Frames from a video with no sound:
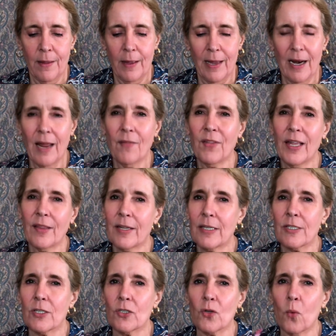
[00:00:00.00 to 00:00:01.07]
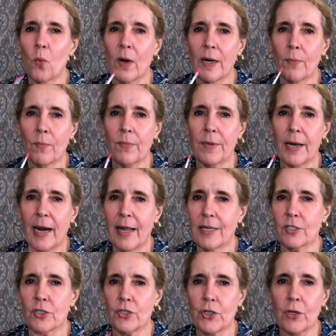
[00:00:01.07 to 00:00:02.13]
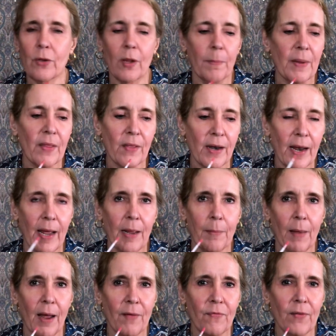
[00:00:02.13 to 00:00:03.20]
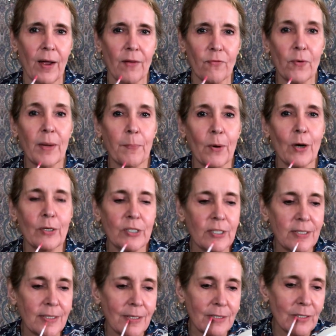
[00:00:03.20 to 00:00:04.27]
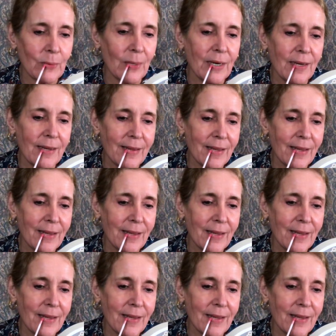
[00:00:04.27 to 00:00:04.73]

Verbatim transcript: And I think this is the one that has julep in the name. I've, I've repurchased this one.